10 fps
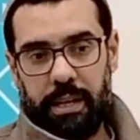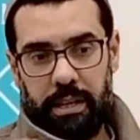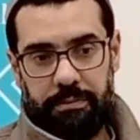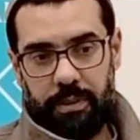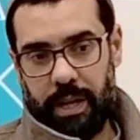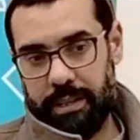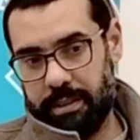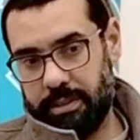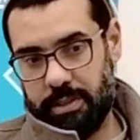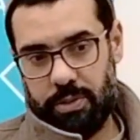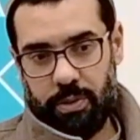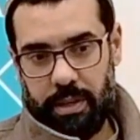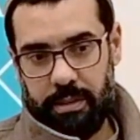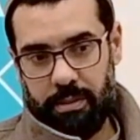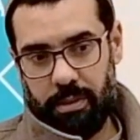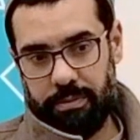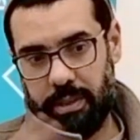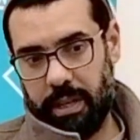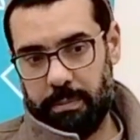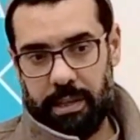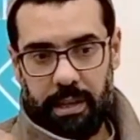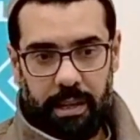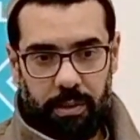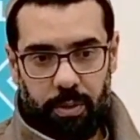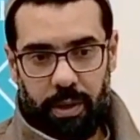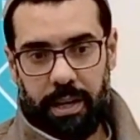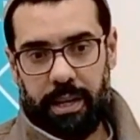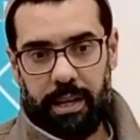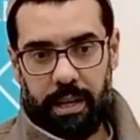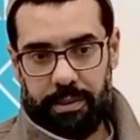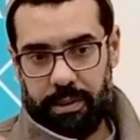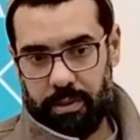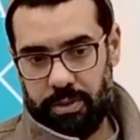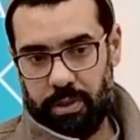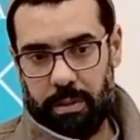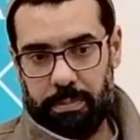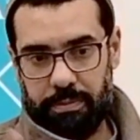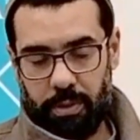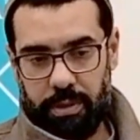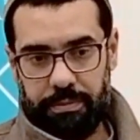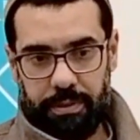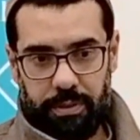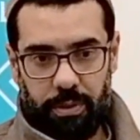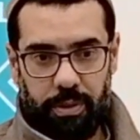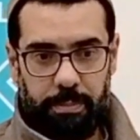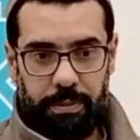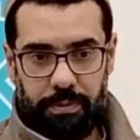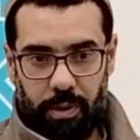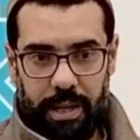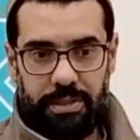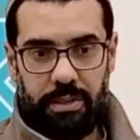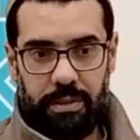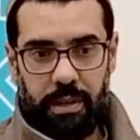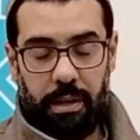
If you added the sunan of Qiyam al-Layl, Duha, and the sunan before the Dhuhr, before Asr